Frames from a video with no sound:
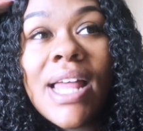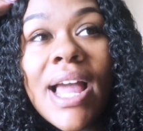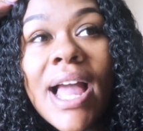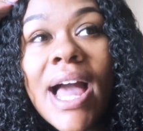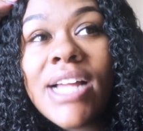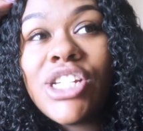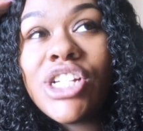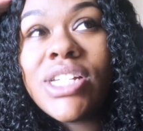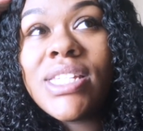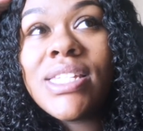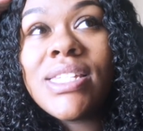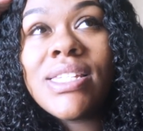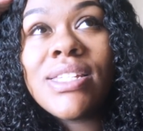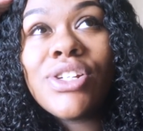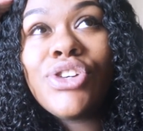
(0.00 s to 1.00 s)
Like I
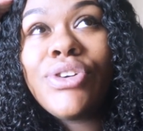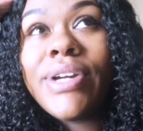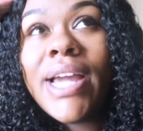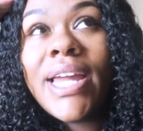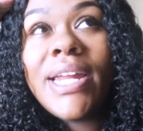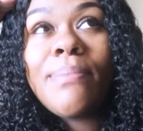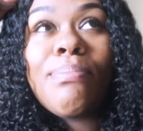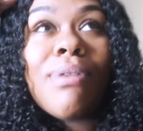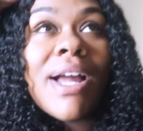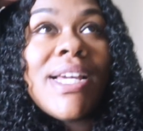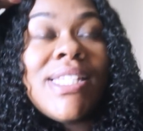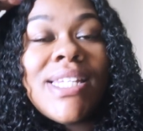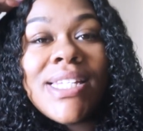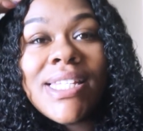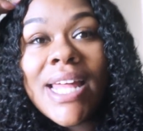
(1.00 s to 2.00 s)
just created
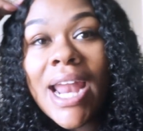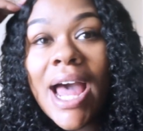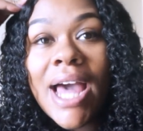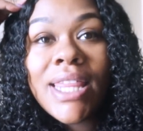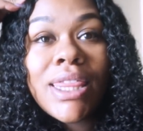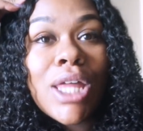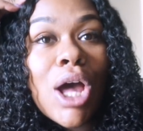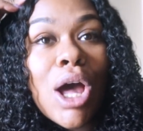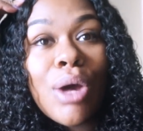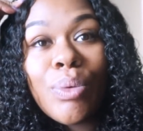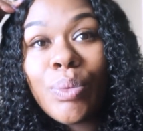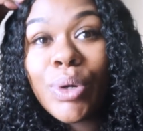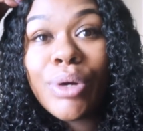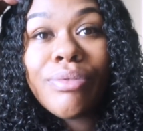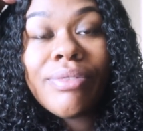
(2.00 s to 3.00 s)
prices that I
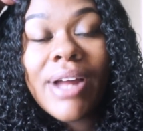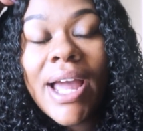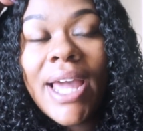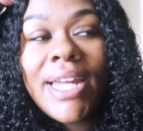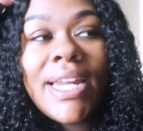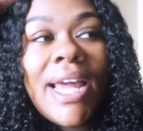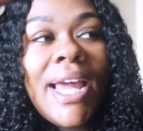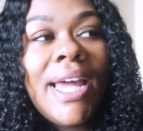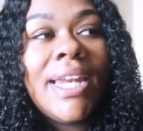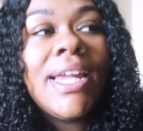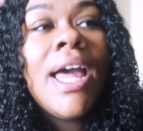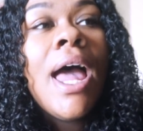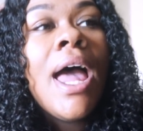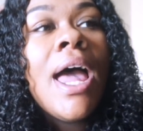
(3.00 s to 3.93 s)
thought were right. And